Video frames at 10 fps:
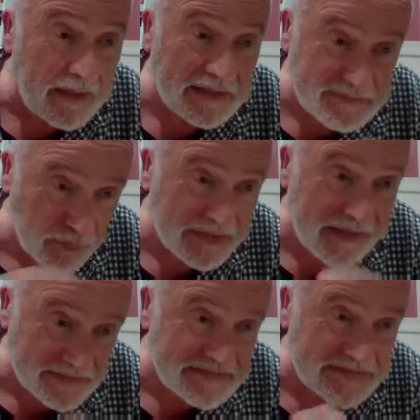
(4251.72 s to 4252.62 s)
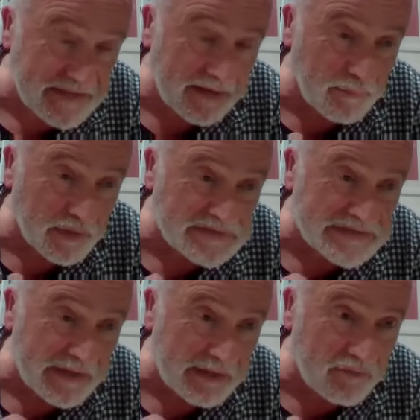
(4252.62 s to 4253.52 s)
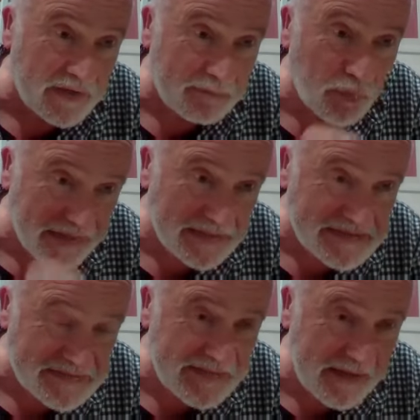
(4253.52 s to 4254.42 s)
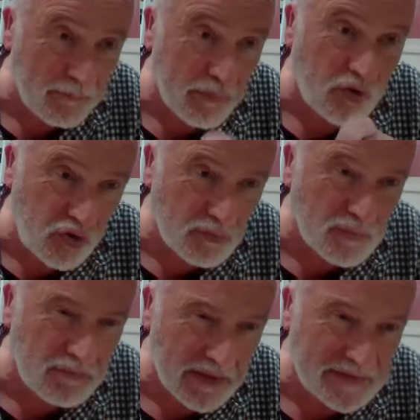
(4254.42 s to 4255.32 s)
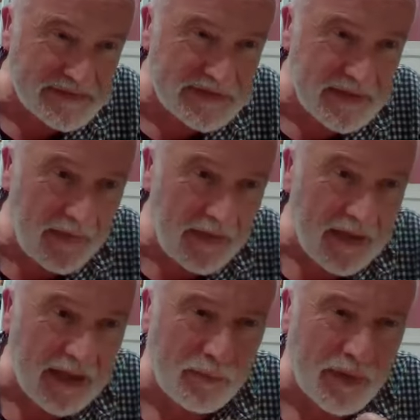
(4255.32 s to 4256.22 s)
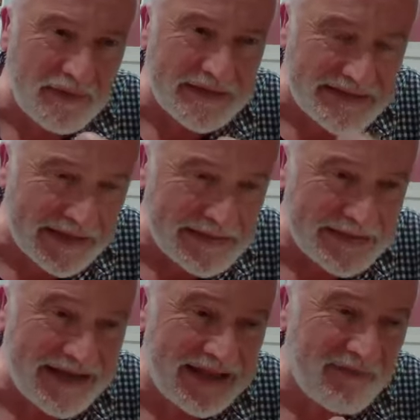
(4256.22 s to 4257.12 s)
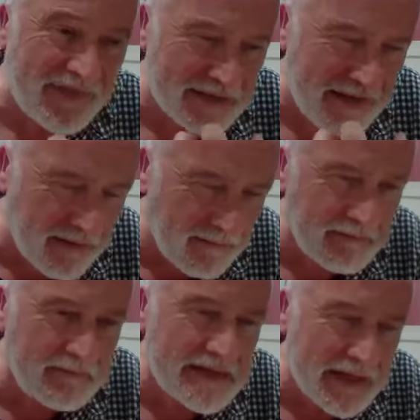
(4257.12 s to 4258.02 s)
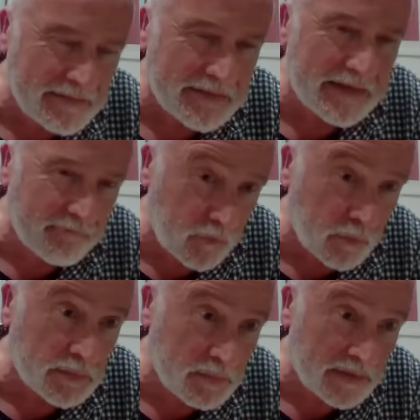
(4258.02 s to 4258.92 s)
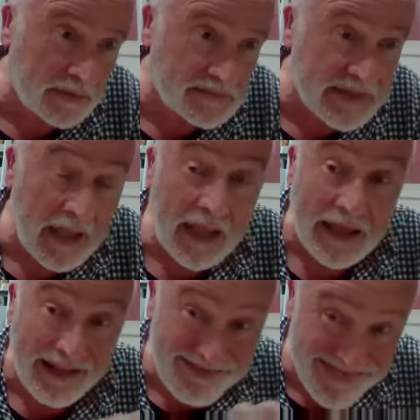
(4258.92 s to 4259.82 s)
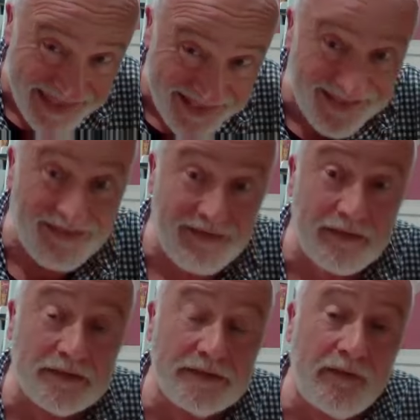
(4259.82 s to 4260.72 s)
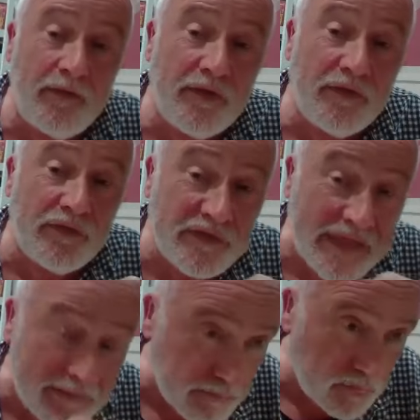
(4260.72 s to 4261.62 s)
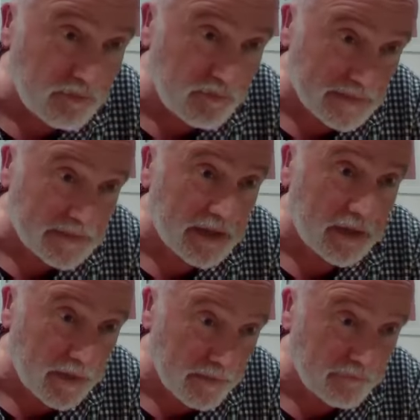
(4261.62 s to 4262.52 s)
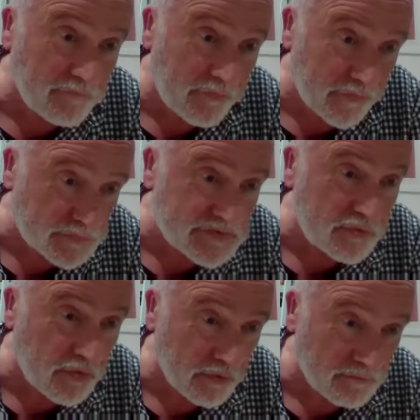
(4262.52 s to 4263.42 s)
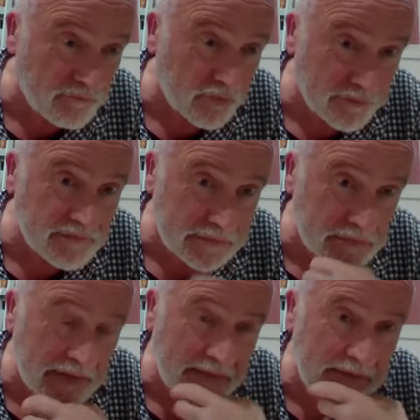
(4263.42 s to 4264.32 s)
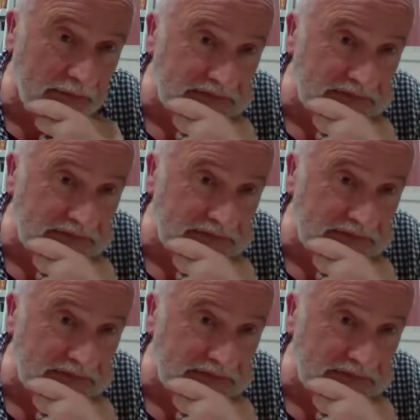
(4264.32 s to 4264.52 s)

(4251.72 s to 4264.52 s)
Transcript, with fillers: is what he has to say about slavery and what he has to say about human rights and about the dignity, the inherent dignity of human beings. And I think that that motivated a lot of those who got involved in the United